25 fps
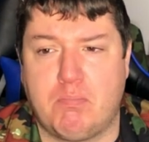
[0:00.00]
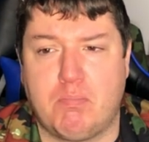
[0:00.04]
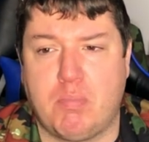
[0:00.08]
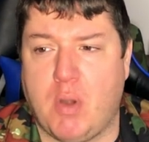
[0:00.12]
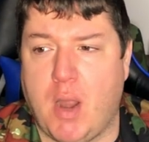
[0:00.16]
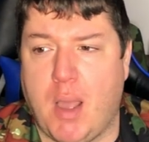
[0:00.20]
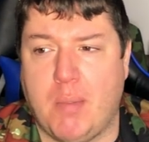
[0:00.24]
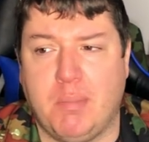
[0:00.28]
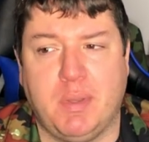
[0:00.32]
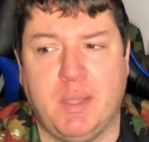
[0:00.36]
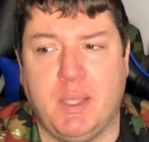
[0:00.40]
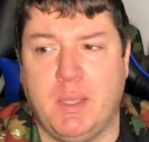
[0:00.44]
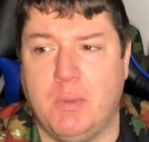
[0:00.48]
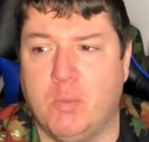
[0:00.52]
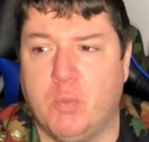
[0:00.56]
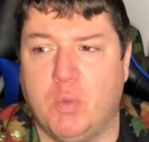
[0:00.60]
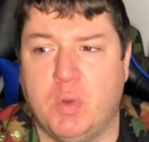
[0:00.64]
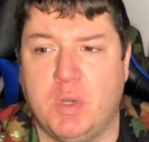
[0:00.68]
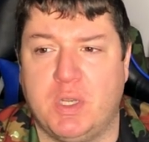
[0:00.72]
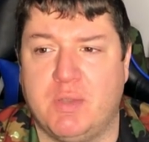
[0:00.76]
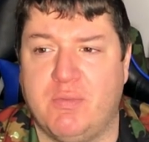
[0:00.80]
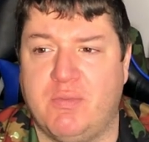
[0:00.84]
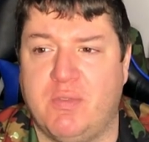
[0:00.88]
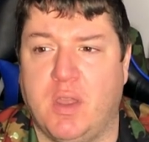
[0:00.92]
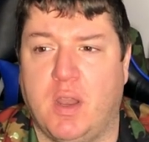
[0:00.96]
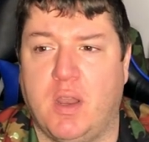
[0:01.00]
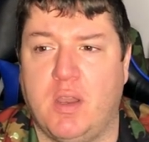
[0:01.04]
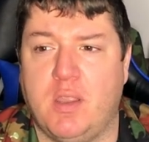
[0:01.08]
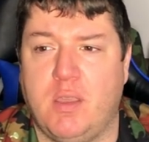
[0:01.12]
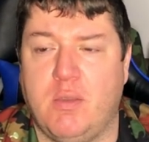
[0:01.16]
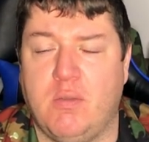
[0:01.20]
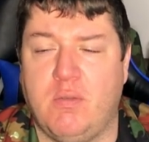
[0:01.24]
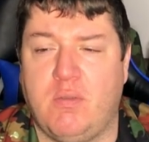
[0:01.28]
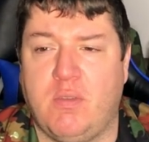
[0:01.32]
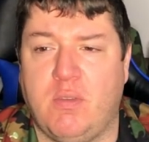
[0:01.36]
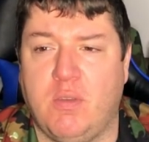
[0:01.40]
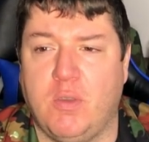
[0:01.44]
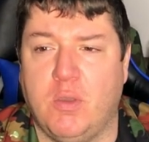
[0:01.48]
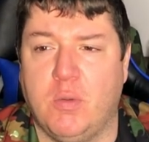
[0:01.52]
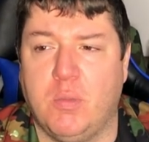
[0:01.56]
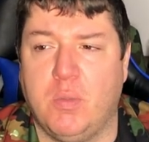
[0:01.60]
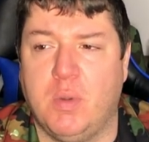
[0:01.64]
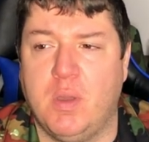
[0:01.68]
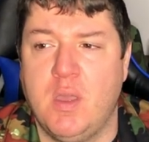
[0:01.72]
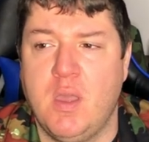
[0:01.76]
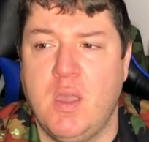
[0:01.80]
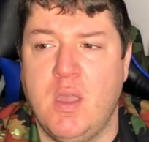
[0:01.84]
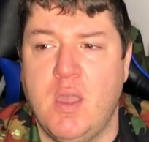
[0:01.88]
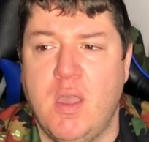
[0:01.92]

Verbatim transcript: probably wouldn't have done on YouTube